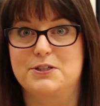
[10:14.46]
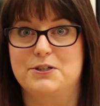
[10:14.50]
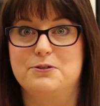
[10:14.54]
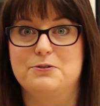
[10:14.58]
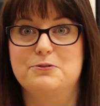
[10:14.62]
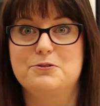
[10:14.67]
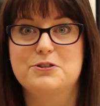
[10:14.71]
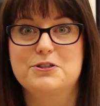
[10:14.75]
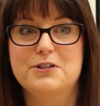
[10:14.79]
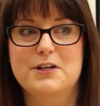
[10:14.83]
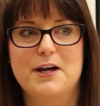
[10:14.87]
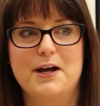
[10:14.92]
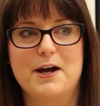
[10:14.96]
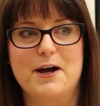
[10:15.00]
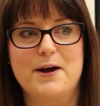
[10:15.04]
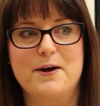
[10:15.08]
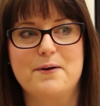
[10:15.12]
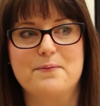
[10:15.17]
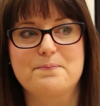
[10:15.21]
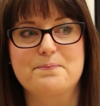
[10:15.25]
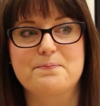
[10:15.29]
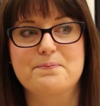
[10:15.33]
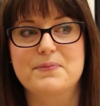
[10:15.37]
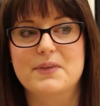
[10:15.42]
huge.
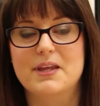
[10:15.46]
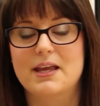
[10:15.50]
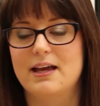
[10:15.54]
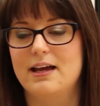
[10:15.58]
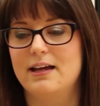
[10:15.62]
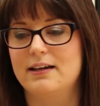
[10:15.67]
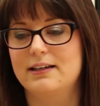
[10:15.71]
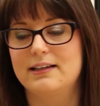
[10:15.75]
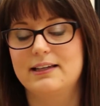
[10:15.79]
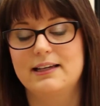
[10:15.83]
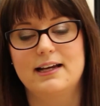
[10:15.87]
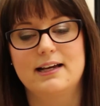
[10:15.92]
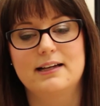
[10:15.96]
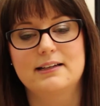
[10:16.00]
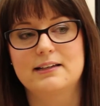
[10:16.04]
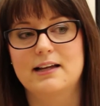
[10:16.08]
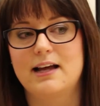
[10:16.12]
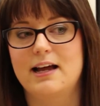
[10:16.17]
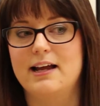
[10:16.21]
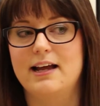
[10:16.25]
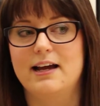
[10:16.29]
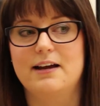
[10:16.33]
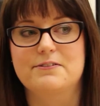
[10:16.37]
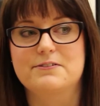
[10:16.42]
And again,
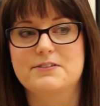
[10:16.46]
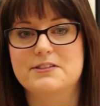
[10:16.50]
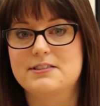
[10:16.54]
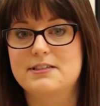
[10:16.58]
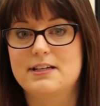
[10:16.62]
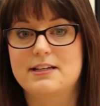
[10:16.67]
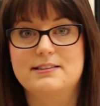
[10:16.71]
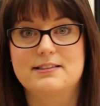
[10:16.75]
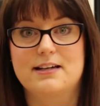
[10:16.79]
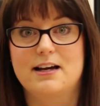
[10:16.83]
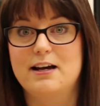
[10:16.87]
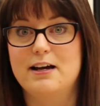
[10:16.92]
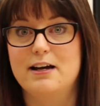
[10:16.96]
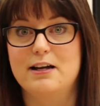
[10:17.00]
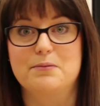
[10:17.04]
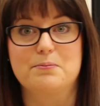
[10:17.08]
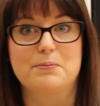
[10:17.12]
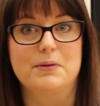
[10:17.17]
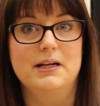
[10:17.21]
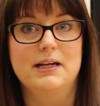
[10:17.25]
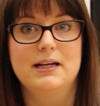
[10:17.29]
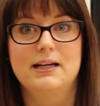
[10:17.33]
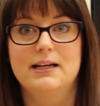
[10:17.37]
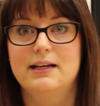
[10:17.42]
I have to say
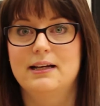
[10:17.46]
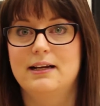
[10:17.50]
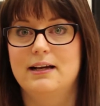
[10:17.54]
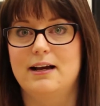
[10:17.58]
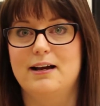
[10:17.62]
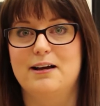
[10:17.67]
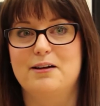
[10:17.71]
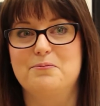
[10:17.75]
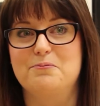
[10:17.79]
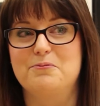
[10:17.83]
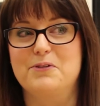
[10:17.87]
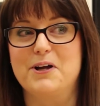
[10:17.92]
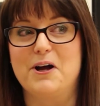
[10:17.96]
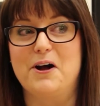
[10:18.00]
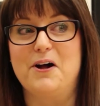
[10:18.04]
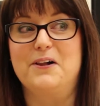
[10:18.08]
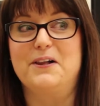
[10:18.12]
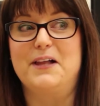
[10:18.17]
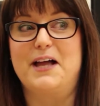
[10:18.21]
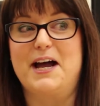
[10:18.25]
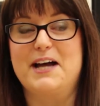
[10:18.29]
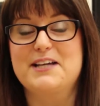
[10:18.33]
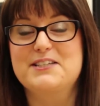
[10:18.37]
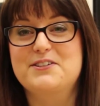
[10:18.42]
time. We
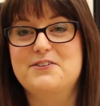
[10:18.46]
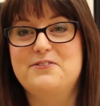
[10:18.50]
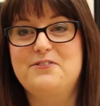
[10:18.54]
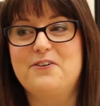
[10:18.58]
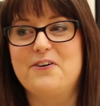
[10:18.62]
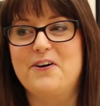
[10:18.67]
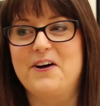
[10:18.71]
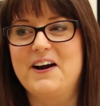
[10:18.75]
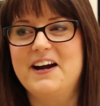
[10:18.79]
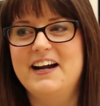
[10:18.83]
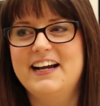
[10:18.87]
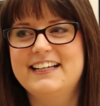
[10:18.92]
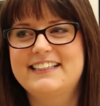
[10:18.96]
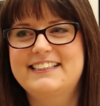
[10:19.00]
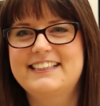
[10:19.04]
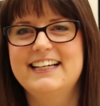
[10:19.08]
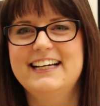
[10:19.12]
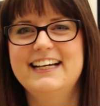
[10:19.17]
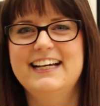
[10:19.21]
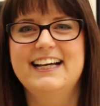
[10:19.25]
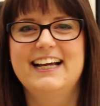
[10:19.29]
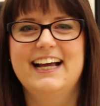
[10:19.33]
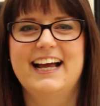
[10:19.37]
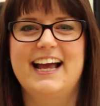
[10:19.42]
all ask for it.
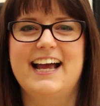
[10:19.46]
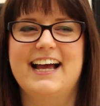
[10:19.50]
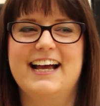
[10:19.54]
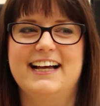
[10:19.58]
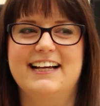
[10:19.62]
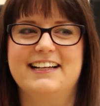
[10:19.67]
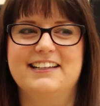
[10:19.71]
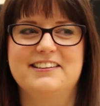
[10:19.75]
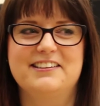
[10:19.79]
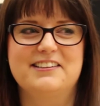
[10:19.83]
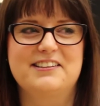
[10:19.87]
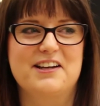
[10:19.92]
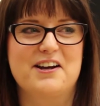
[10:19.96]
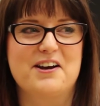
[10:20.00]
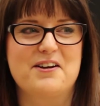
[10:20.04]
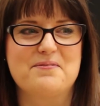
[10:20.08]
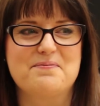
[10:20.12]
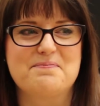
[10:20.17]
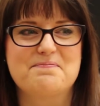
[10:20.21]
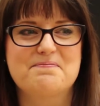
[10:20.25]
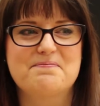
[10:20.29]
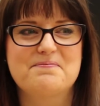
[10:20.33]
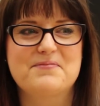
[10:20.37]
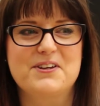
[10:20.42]

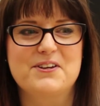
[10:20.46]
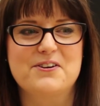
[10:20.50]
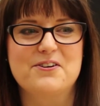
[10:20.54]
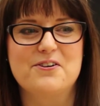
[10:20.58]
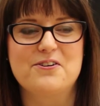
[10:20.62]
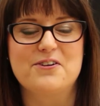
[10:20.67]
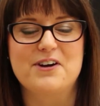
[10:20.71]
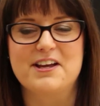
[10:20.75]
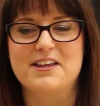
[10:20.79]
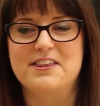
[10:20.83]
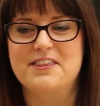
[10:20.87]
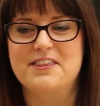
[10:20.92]
And, you know, I